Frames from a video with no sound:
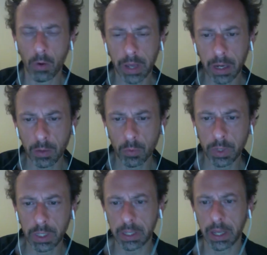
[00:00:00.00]
can
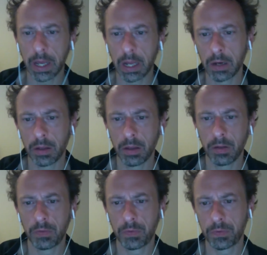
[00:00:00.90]
we tell
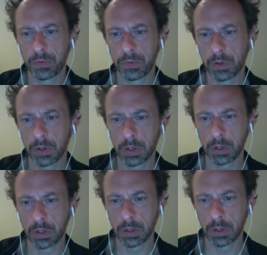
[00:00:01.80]
if
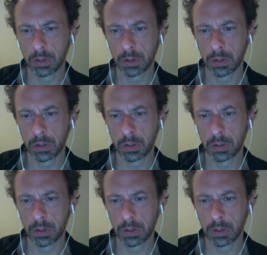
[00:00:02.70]
uh,